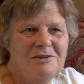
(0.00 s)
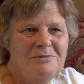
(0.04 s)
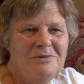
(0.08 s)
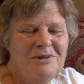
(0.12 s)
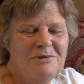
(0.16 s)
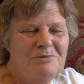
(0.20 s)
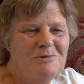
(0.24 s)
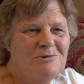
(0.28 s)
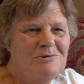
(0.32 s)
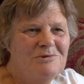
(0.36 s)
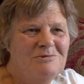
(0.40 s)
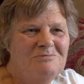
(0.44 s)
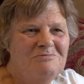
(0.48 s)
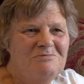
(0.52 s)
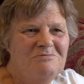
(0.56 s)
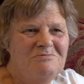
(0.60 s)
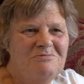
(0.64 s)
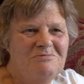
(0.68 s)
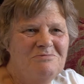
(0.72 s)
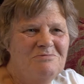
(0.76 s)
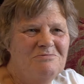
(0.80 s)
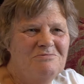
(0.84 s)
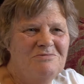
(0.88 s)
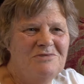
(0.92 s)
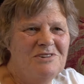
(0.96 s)
people
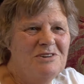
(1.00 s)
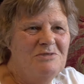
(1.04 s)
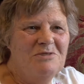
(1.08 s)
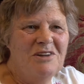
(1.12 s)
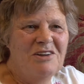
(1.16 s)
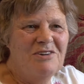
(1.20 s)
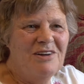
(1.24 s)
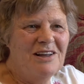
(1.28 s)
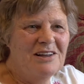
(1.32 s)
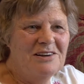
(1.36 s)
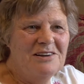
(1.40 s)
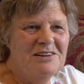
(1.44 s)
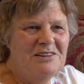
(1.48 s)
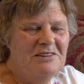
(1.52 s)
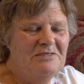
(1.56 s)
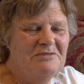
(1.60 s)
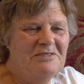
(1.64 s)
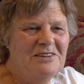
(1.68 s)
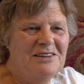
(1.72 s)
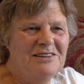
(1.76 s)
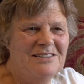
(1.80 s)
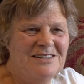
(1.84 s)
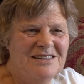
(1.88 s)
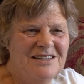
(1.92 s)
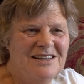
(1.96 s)
don't go out in the
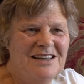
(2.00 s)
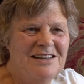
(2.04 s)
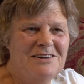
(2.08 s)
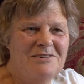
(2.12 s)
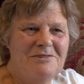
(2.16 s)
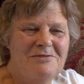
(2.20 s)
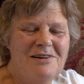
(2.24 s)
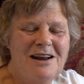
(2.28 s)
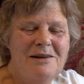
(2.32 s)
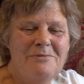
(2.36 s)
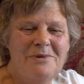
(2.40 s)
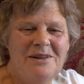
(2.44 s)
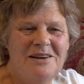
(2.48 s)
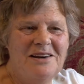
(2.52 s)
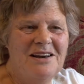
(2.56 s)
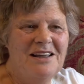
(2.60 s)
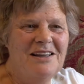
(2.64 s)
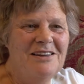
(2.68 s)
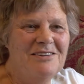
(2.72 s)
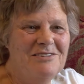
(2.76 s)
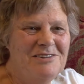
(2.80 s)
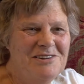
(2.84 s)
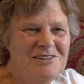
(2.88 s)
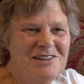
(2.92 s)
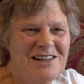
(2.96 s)
fields and get a rabbit
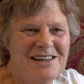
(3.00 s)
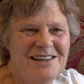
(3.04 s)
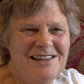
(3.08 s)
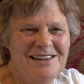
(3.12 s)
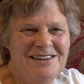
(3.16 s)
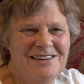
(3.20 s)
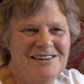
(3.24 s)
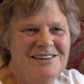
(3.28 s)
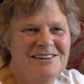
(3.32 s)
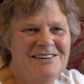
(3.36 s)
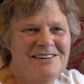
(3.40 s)
now, do they?